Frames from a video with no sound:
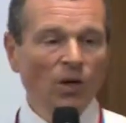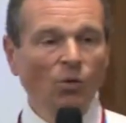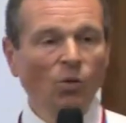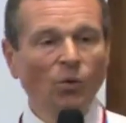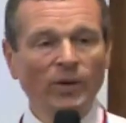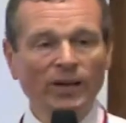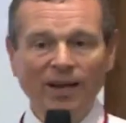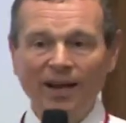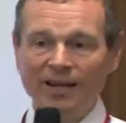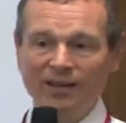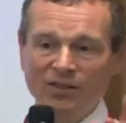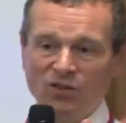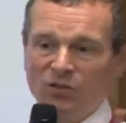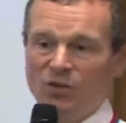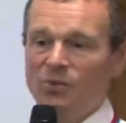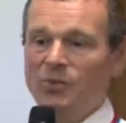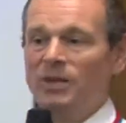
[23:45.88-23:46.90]
what we'd like
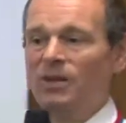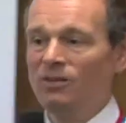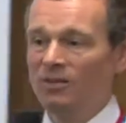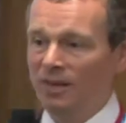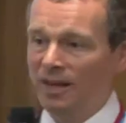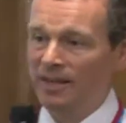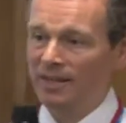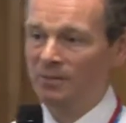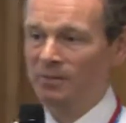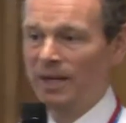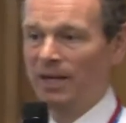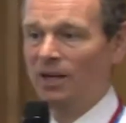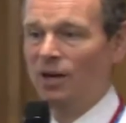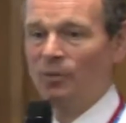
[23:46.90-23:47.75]
to do is we don't like to make